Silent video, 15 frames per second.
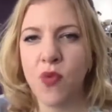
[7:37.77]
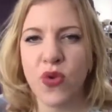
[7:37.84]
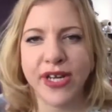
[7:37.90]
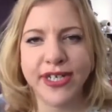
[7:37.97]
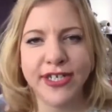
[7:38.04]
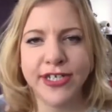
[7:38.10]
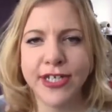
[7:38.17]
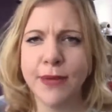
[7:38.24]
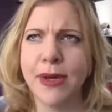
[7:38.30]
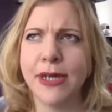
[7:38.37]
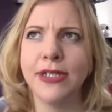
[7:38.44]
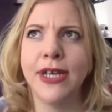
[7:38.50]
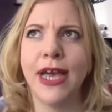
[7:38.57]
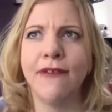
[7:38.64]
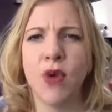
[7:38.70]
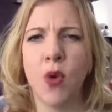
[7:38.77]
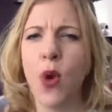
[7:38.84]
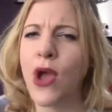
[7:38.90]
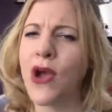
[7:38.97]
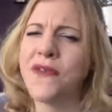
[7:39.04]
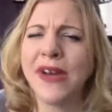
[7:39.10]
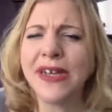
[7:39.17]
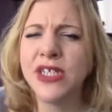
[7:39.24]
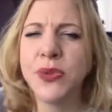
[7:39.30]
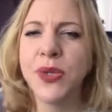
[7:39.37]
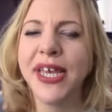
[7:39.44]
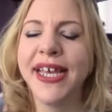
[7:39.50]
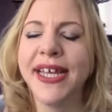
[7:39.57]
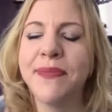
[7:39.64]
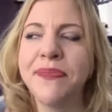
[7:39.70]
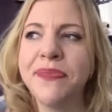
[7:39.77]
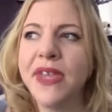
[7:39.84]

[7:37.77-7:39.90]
wanting to do, but I just haven't quite got around to it yet.